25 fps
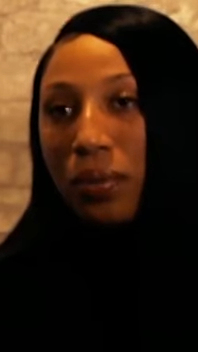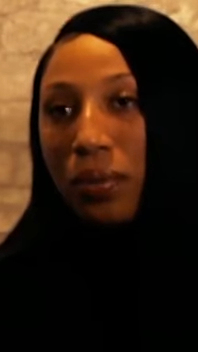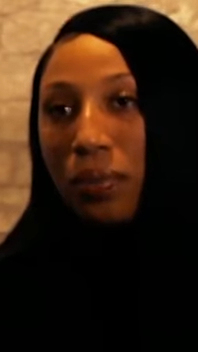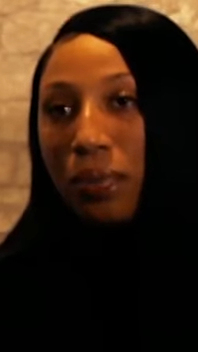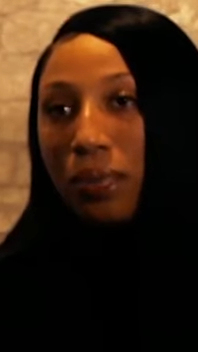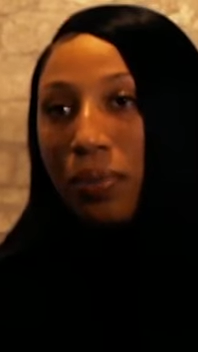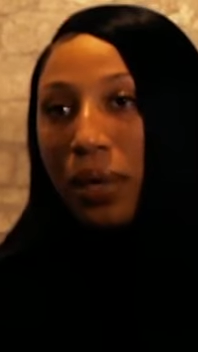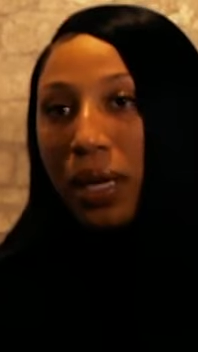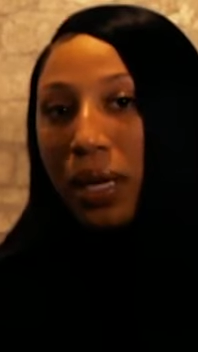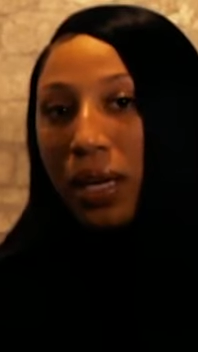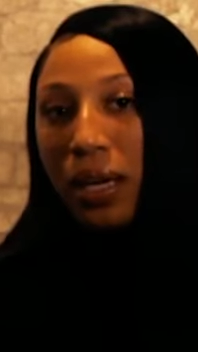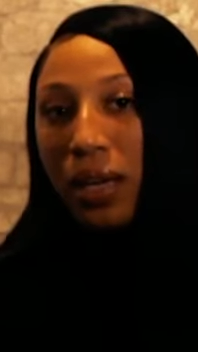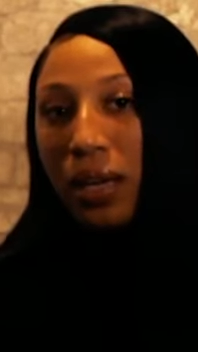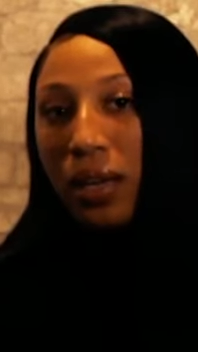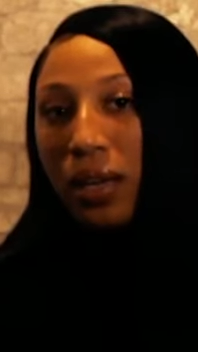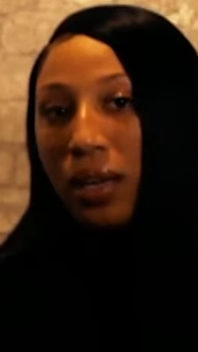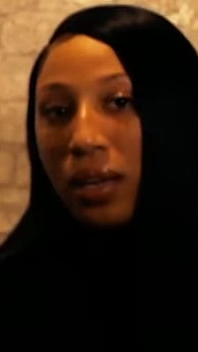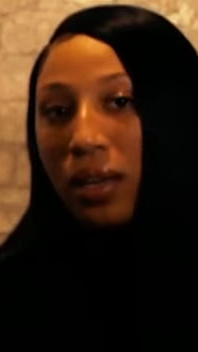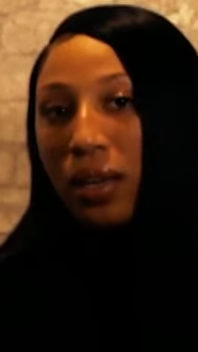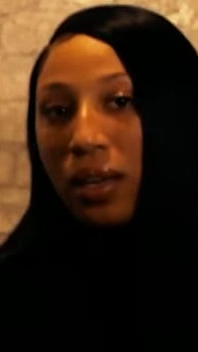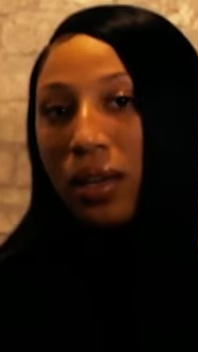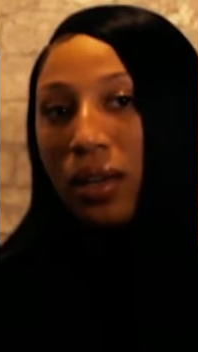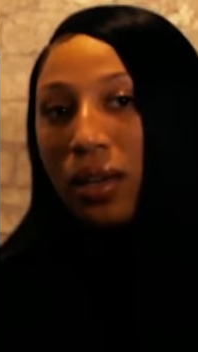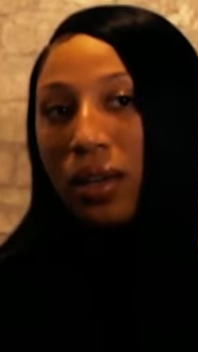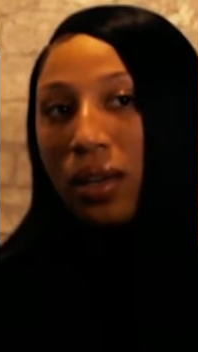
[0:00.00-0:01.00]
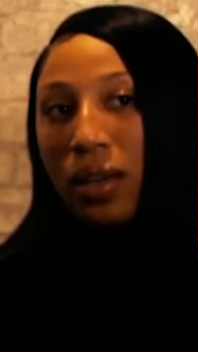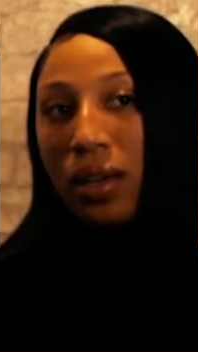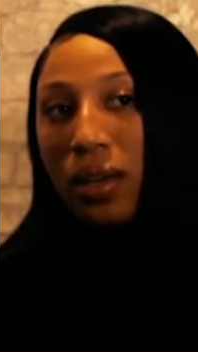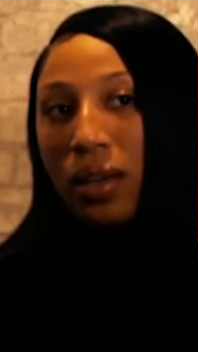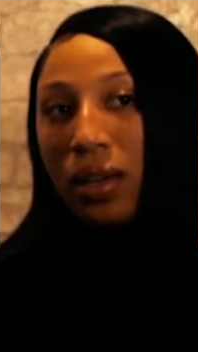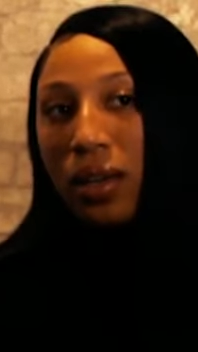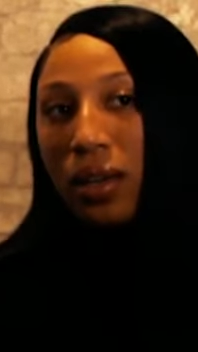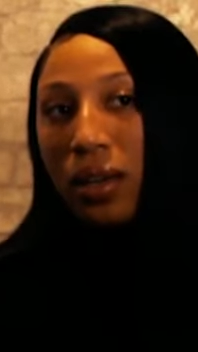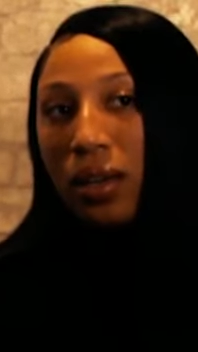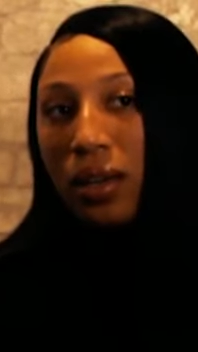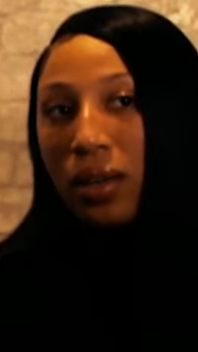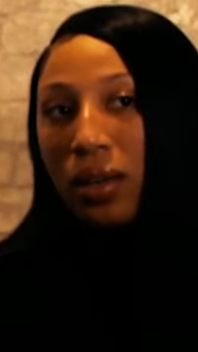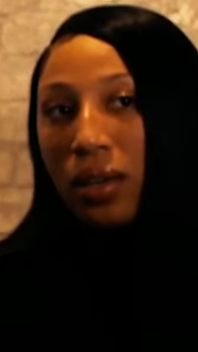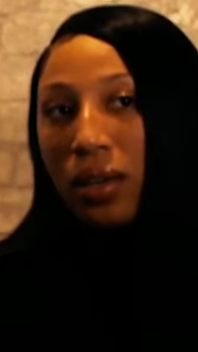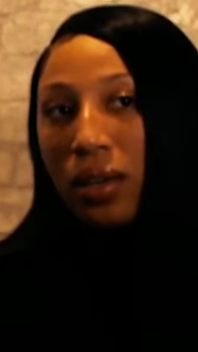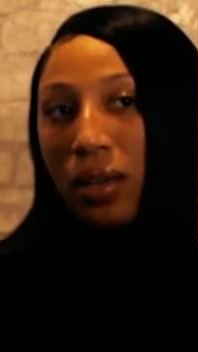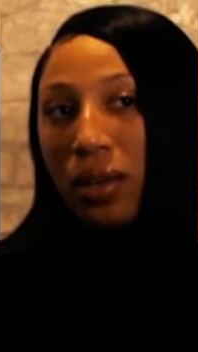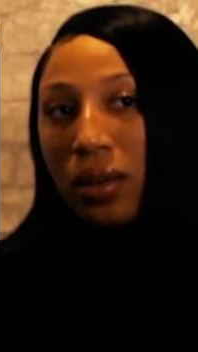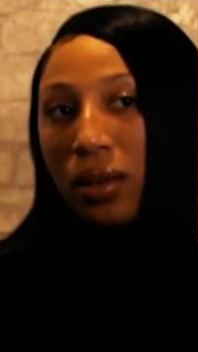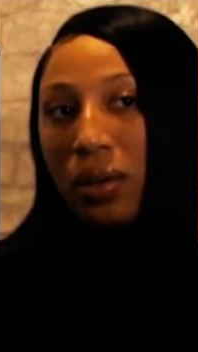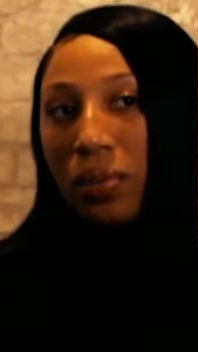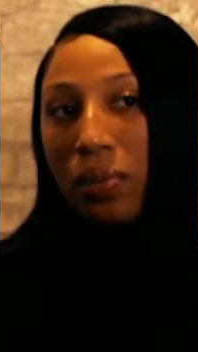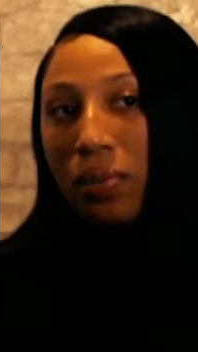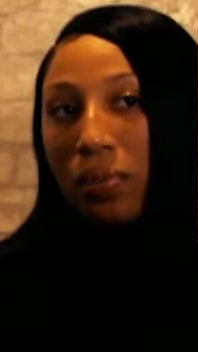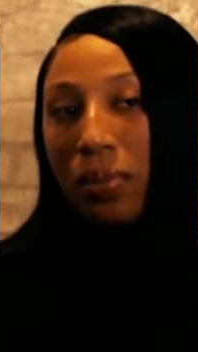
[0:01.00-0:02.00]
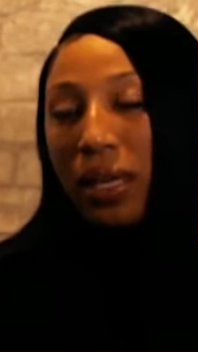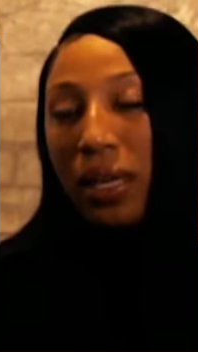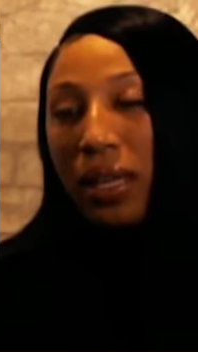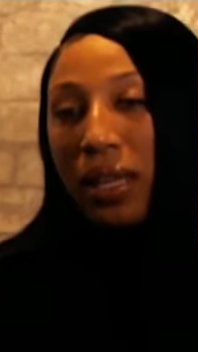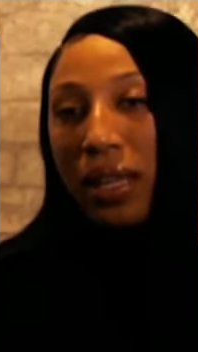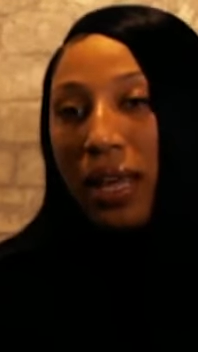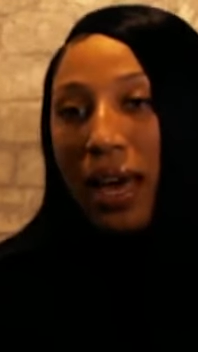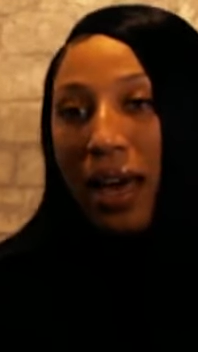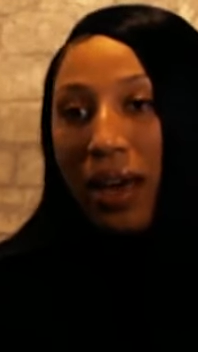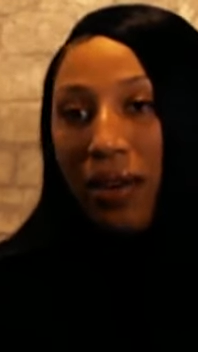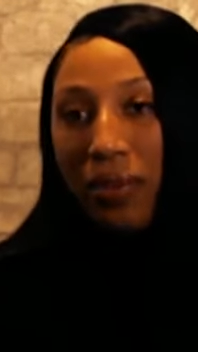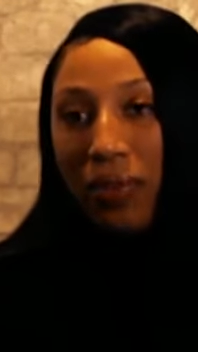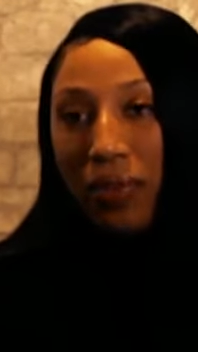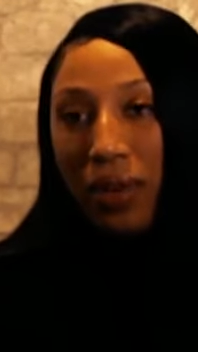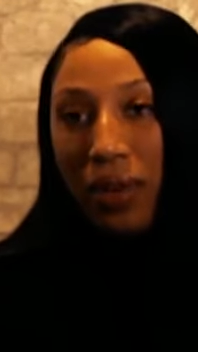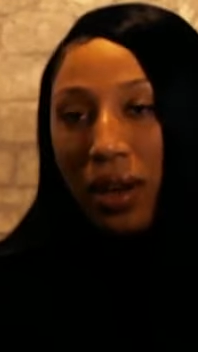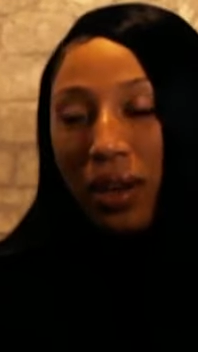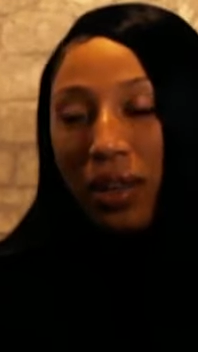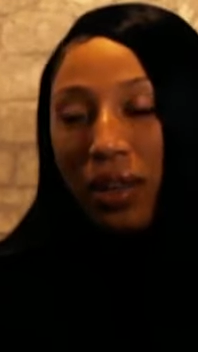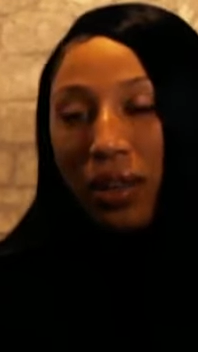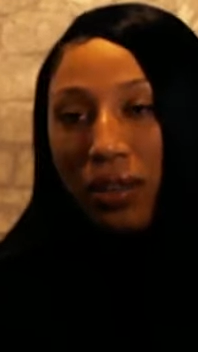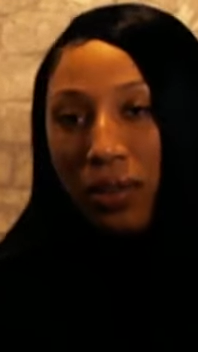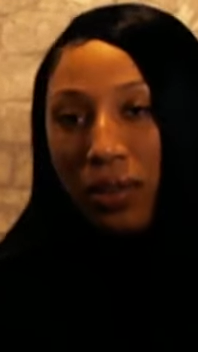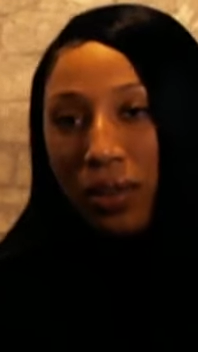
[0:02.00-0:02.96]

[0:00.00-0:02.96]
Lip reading: be that for other